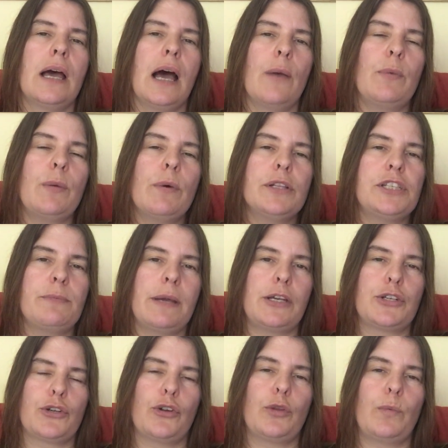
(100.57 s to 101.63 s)
And we want to make
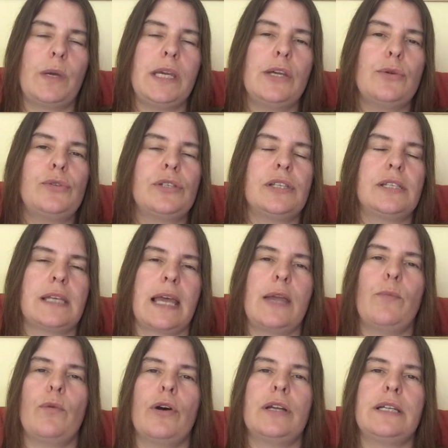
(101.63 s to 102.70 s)
sure that we use the
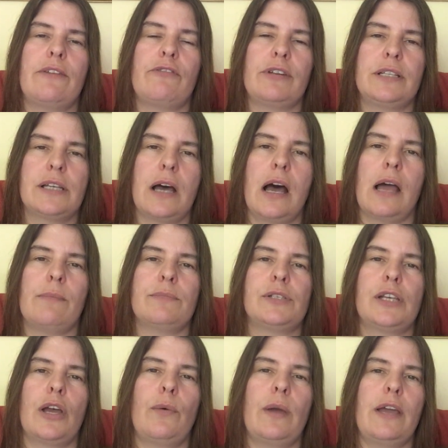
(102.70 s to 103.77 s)
same word every time.
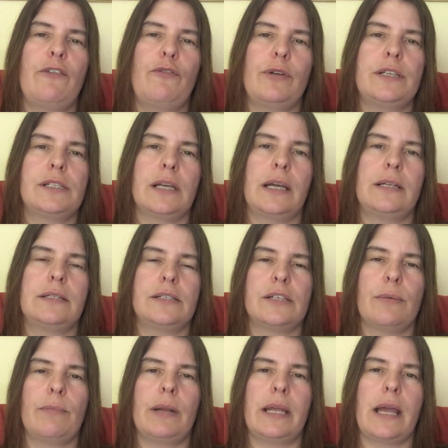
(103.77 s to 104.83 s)
So if we say to
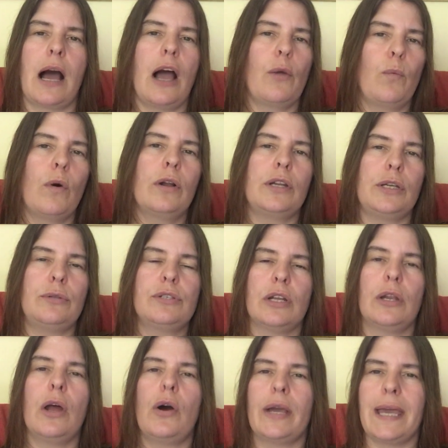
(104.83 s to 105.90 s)
somebody, I want you to
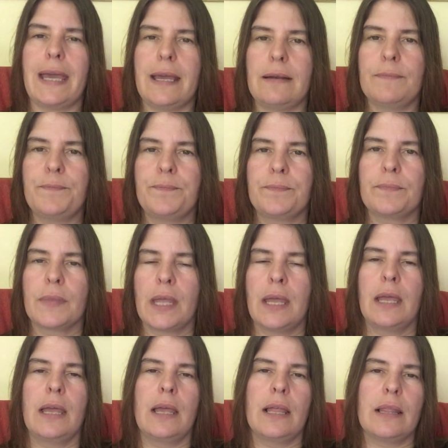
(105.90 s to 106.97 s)
log in,
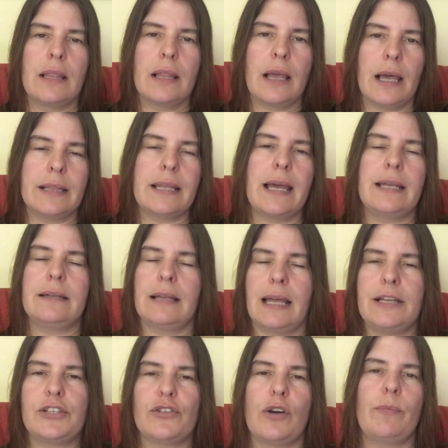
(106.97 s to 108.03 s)
and then
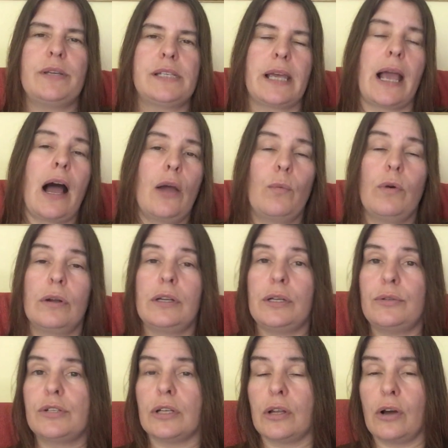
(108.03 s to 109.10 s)
later on we say, I want
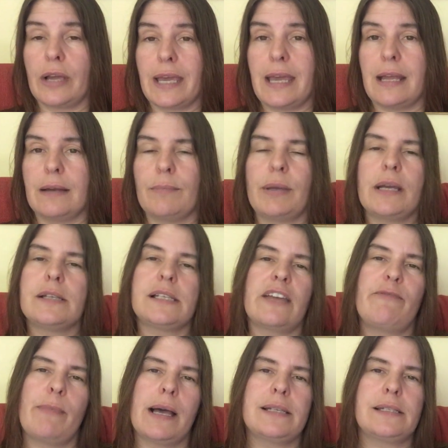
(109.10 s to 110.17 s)
you to log in, because
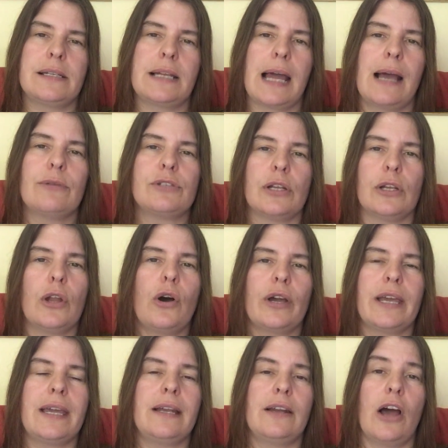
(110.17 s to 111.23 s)
they've mastered how to
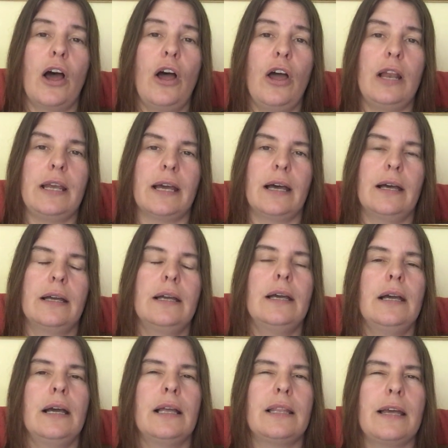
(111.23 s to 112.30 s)
log in earlier,
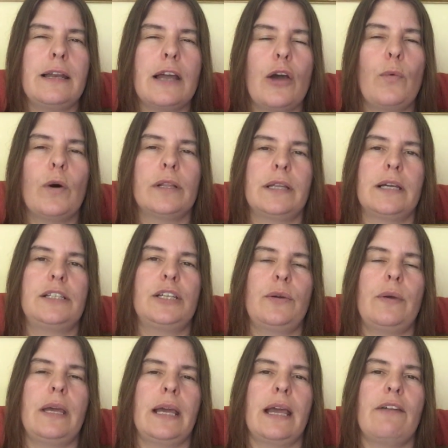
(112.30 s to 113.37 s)
they know what they're
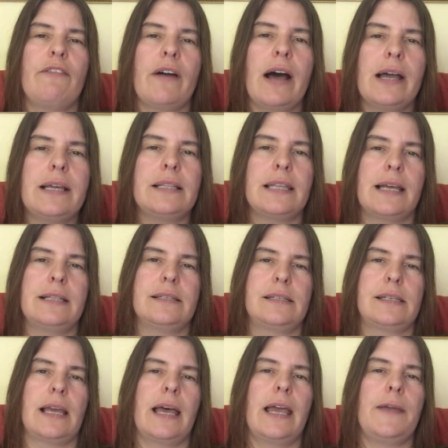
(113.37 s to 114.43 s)
doing. If I then
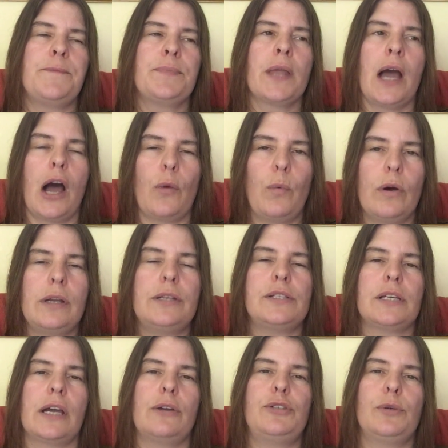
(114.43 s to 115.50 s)
say, I want you
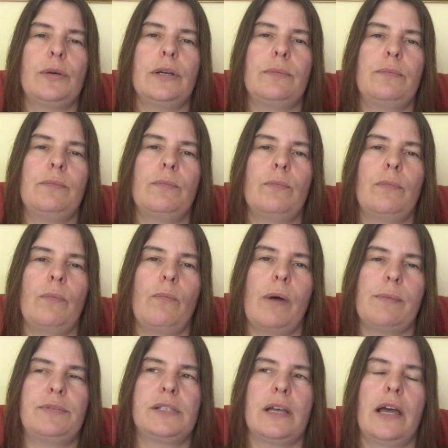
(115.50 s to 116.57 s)
to go to a
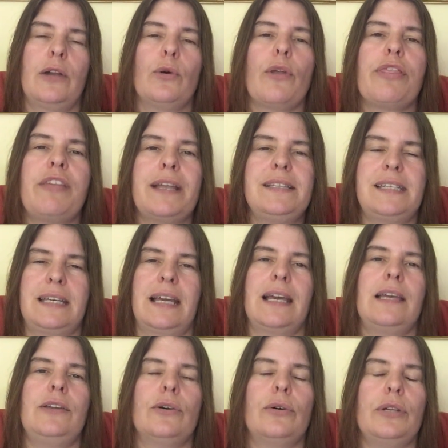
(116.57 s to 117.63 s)
website and
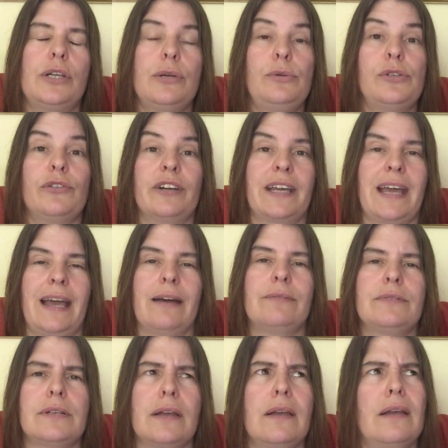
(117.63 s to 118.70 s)
authenticate your user
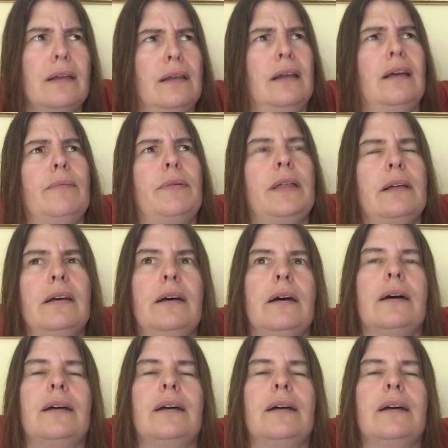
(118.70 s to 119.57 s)
account, I think,